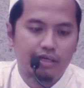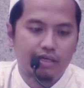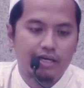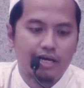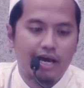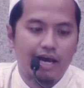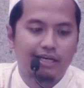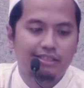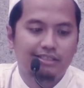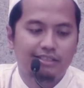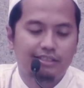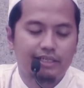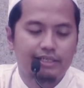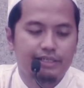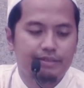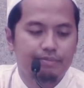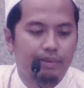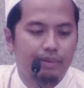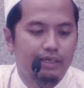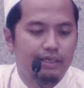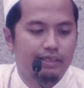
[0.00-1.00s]
As
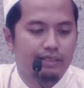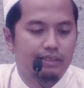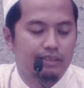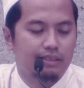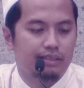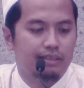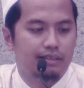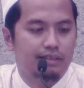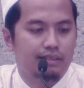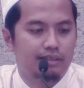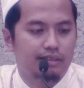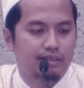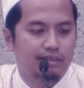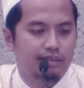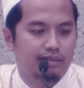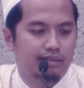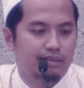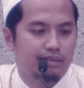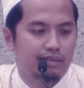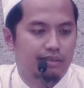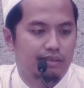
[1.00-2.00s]
said by
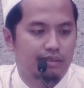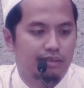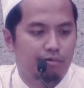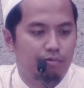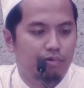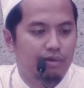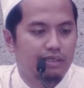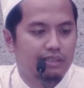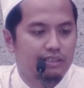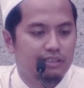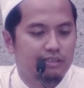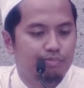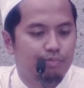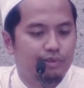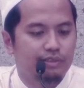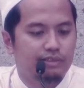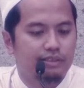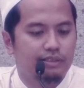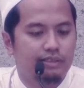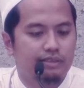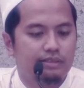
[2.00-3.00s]
a wise
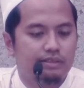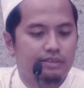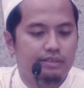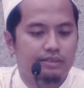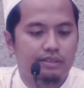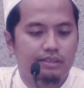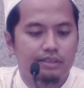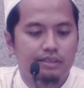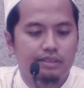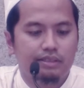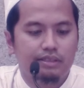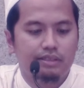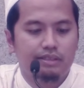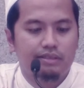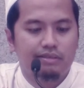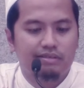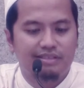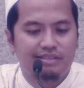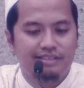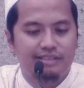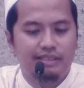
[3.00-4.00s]
person,
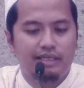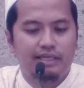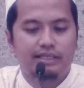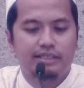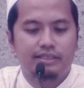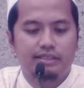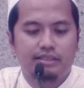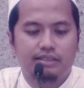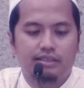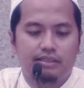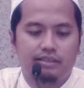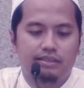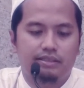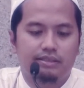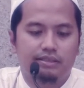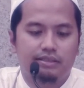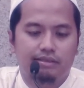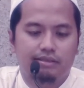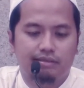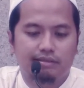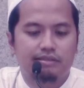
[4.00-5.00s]
desire
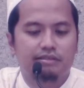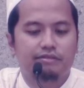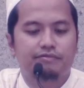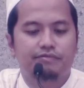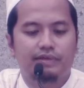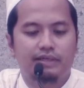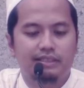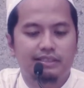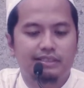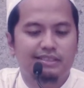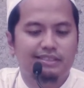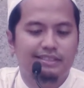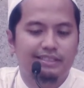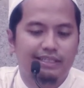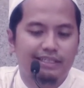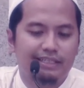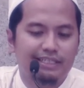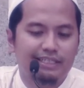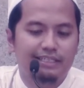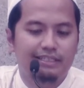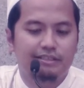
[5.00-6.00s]
is a fire
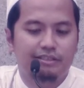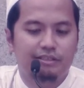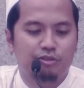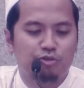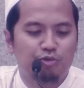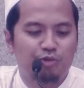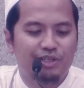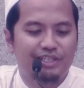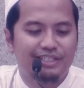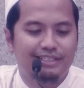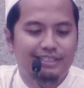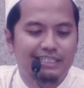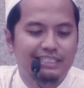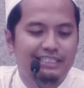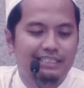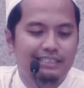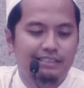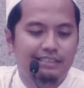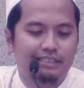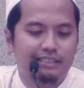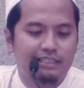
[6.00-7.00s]
that eats away
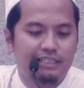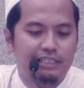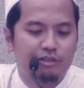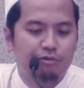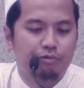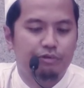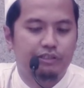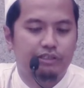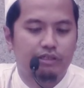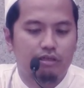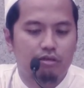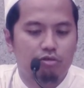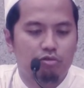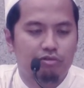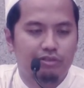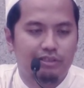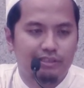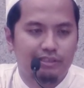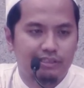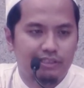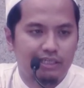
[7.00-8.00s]
decency in which alone
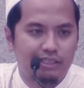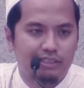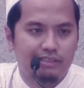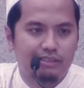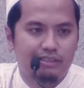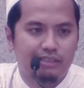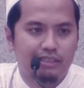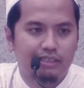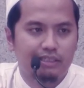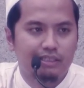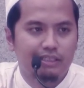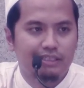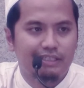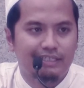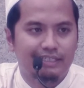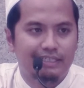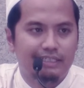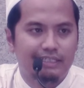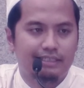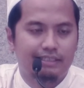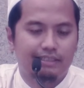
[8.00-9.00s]
resides
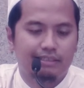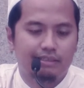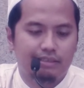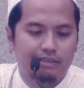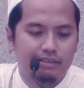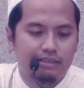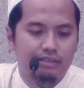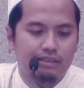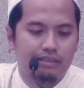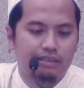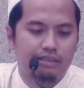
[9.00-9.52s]
dignity.